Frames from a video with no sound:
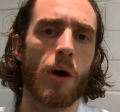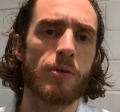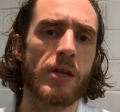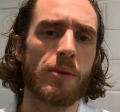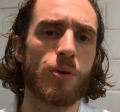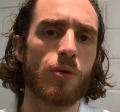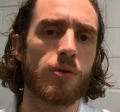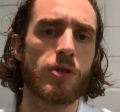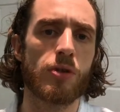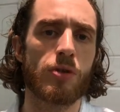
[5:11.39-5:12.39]
I was
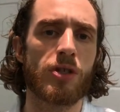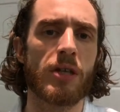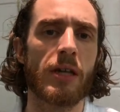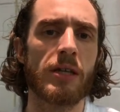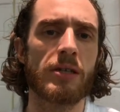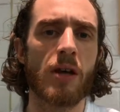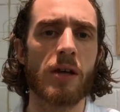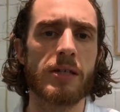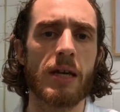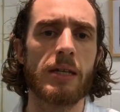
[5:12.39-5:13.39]
able to study
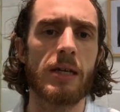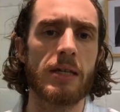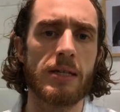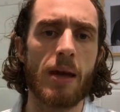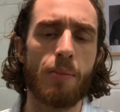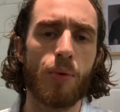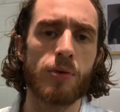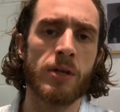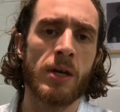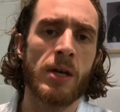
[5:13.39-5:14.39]
zazen in temples